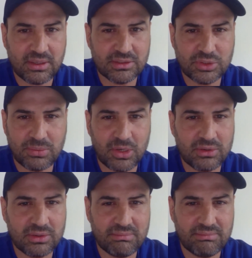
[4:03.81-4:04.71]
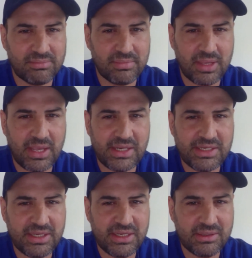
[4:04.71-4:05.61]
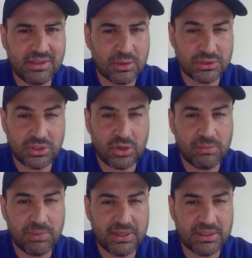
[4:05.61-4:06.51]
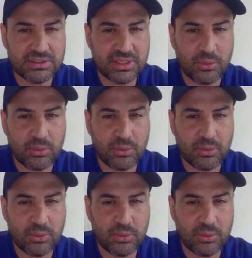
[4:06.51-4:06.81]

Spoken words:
so about 18,000 odd players that